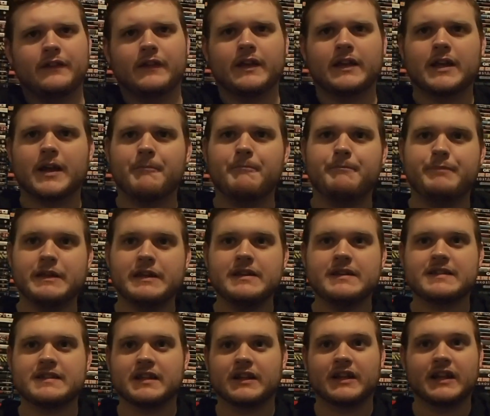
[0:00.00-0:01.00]
like a
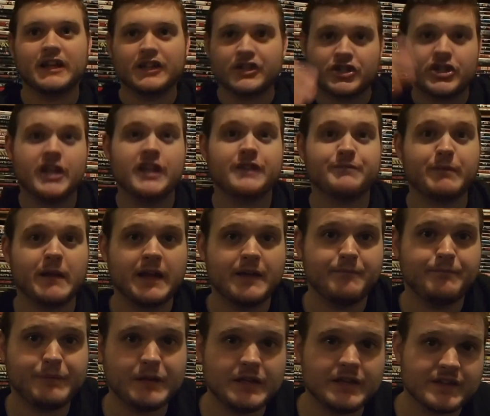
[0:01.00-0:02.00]
beast, they're getting chased by a
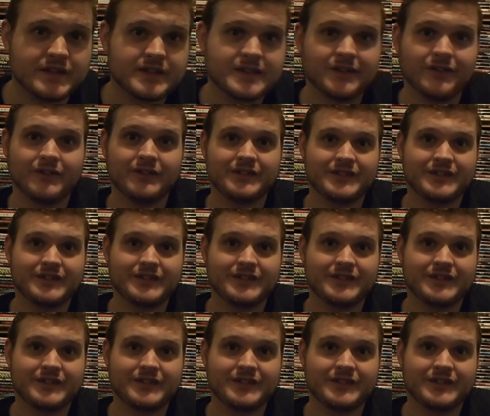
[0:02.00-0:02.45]
beast, so